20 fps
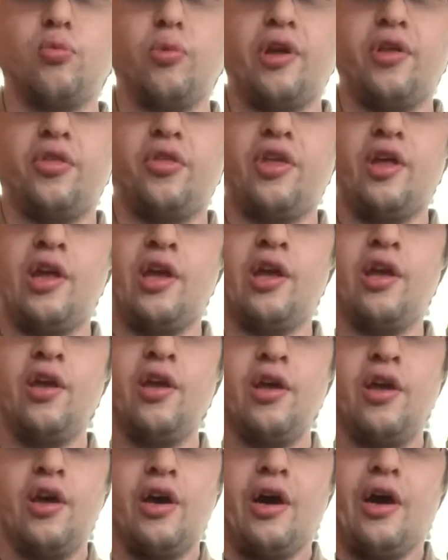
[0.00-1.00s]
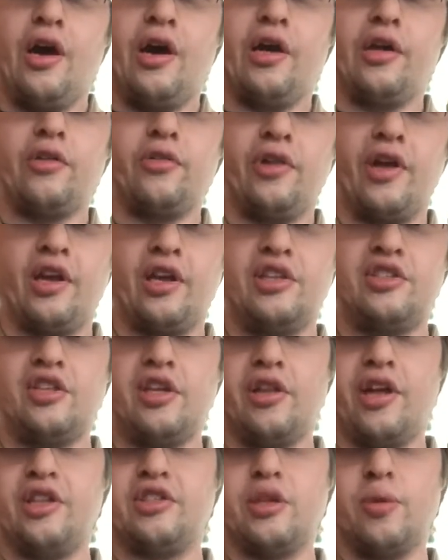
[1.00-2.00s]
With the
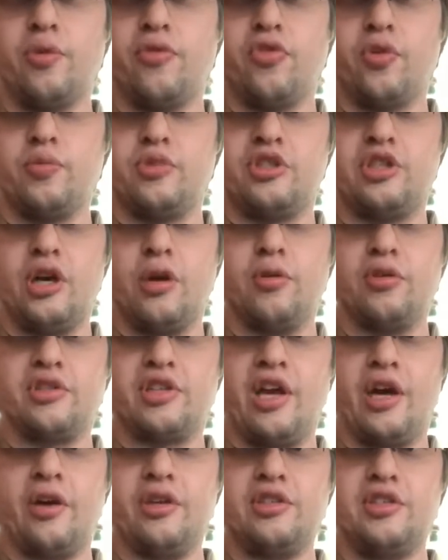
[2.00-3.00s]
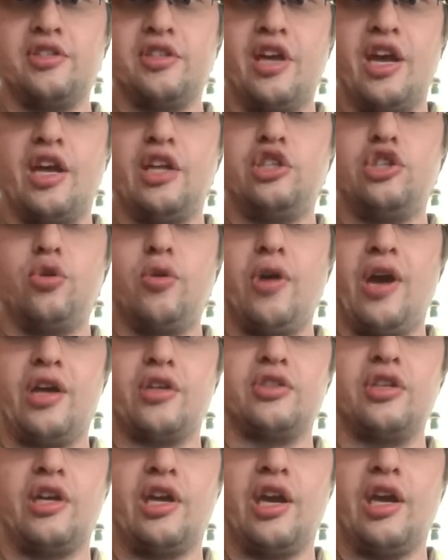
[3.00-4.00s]
Legacy lightsaber from Star Wars Galaxy's Edge, you
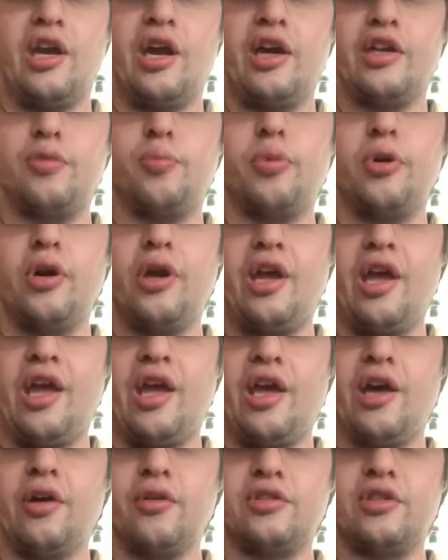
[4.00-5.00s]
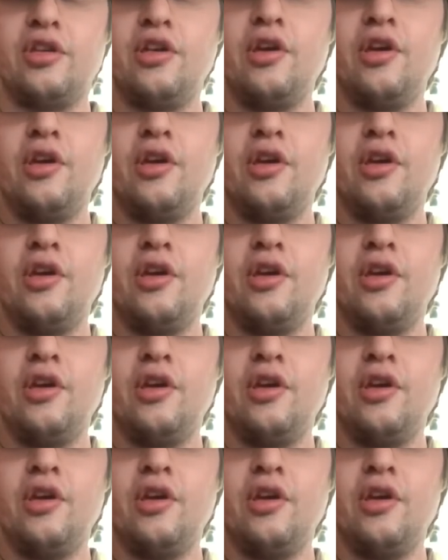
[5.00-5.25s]
actually cannot put a hilt